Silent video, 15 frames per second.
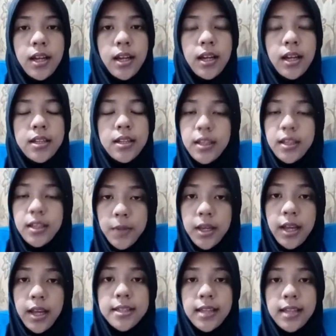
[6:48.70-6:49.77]
skimming
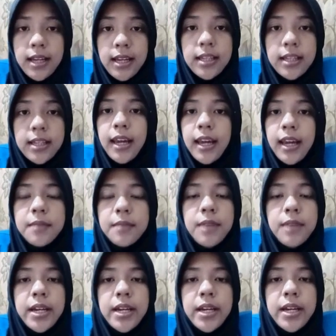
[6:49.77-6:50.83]
and scanning, and
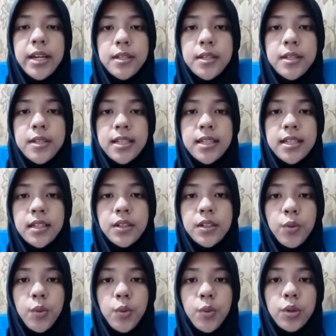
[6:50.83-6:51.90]
by emphasizing the
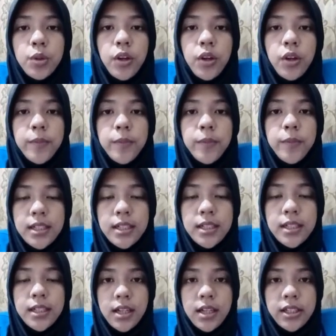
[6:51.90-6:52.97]
role of
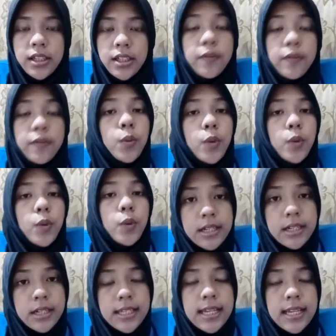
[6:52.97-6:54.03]
metacognitive
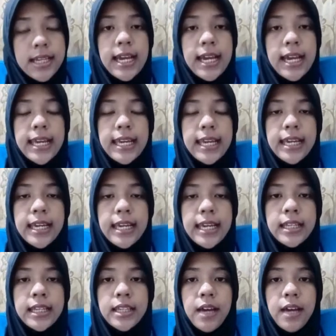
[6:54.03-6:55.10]
awareness in
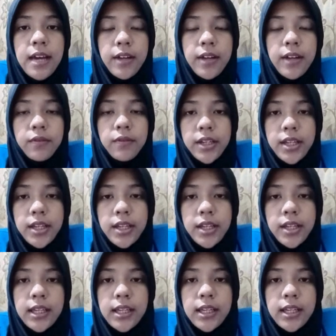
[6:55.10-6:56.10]
EFL reading.